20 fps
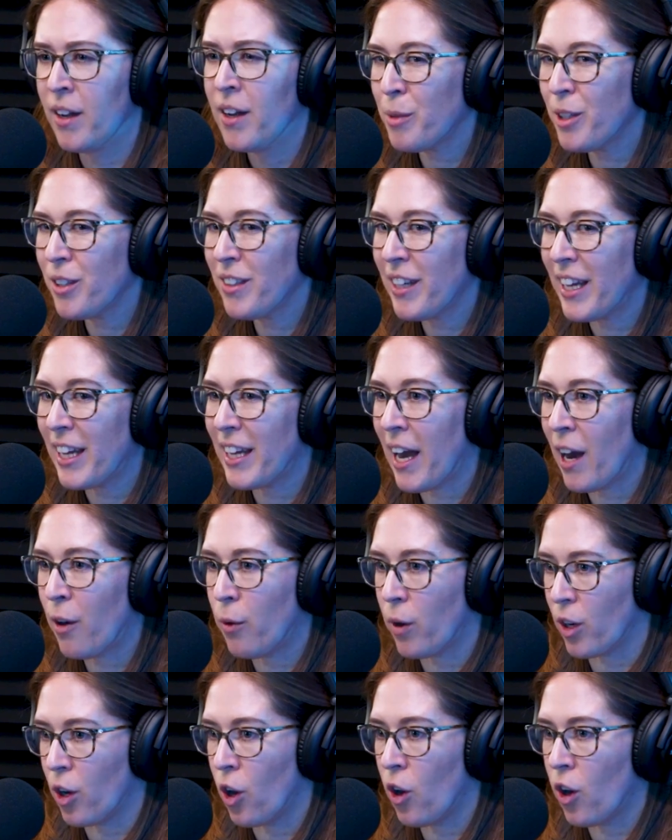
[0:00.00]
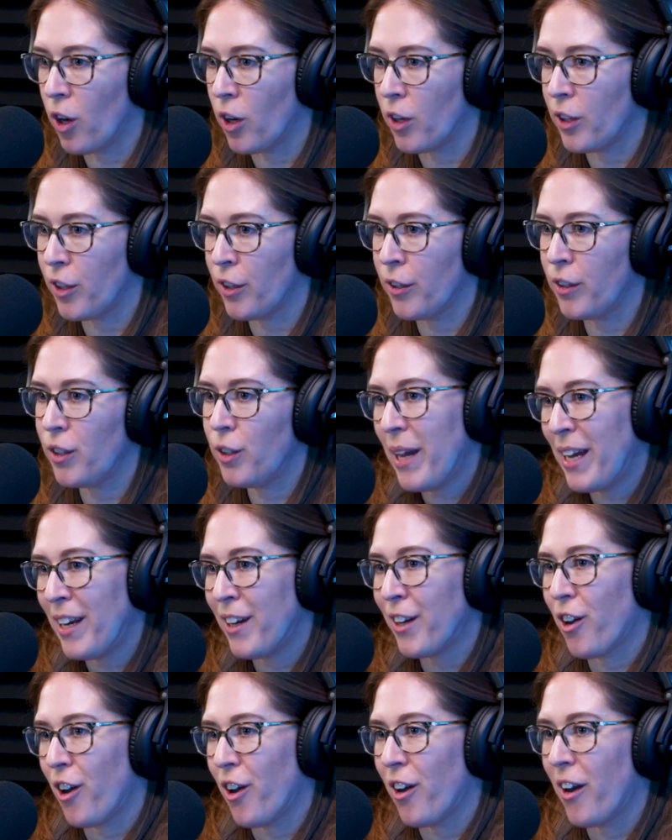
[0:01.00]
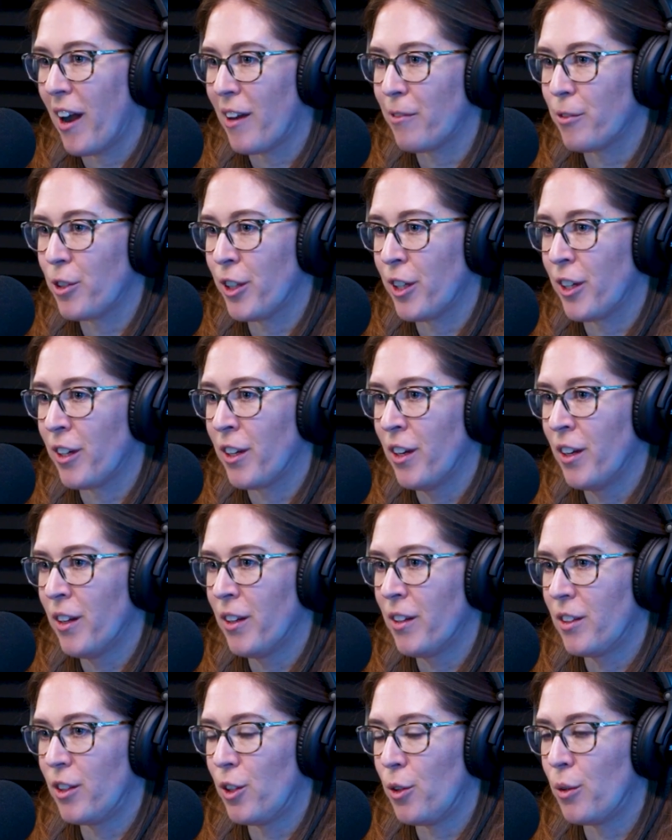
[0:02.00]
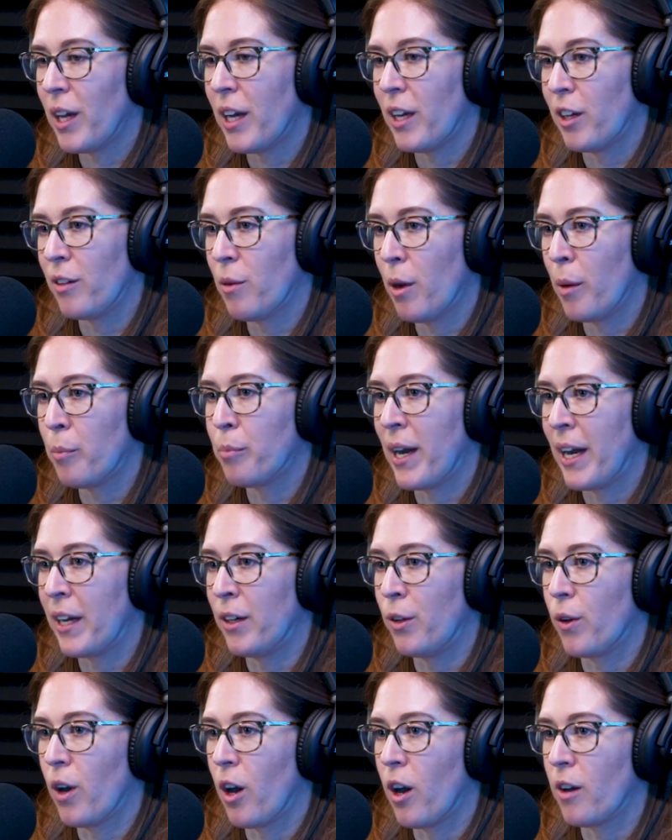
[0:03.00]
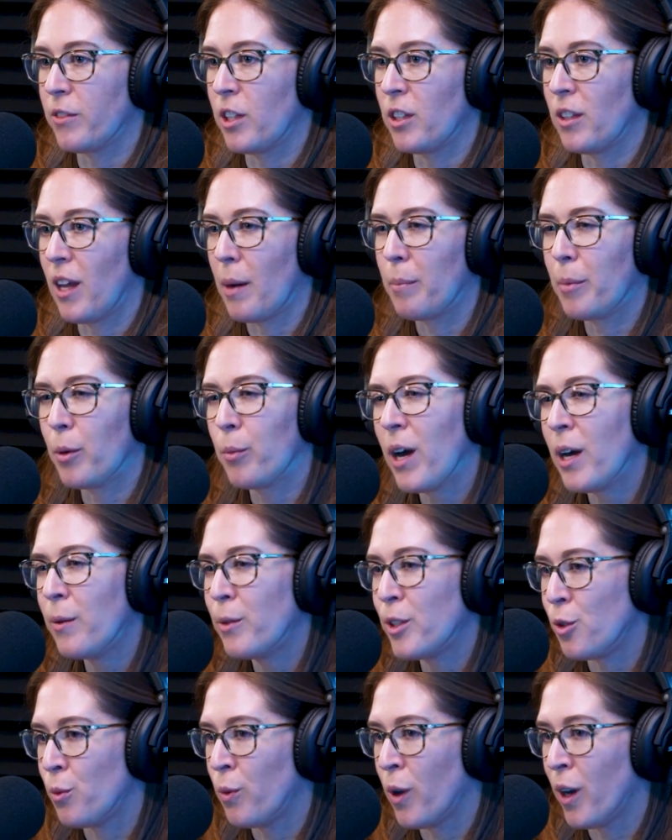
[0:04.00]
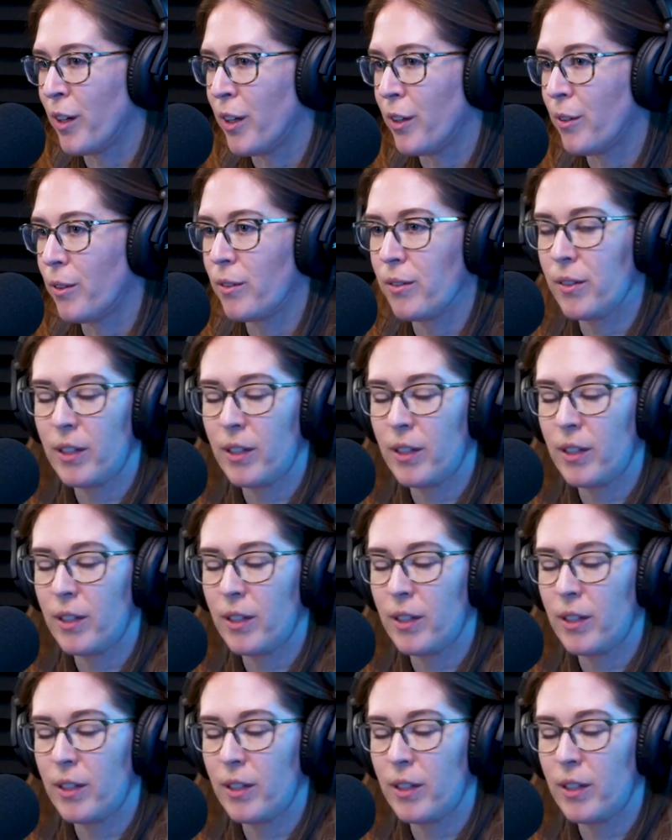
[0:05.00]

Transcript: Similar to like how a car, you could paint a car after you get a brand new car off the lot, but why would you want to?